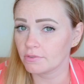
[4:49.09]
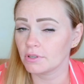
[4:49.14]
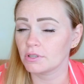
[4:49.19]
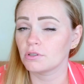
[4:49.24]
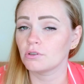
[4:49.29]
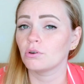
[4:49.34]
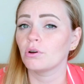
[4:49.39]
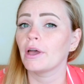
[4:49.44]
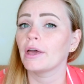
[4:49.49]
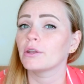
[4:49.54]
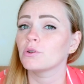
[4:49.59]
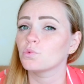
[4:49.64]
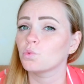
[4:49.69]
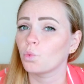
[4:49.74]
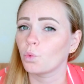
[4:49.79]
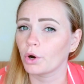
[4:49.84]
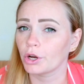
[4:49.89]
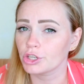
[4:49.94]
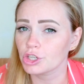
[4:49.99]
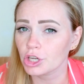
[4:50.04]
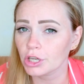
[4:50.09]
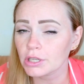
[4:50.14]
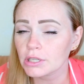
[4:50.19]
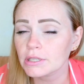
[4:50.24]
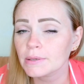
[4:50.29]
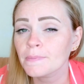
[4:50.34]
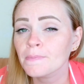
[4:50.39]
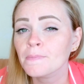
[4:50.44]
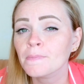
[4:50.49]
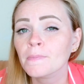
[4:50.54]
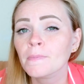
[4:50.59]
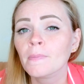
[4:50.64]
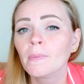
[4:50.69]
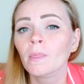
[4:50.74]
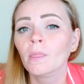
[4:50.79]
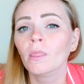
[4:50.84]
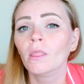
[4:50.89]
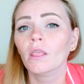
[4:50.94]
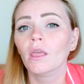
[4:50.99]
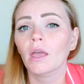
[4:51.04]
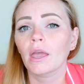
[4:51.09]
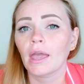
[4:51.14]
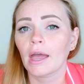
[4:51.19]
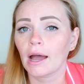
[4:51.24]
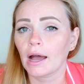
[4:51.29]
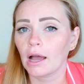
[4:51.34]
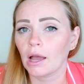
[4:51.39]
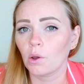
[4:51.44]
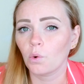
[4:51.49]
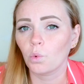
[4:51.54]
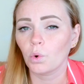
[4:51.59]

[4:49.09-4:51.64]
video and watch it. I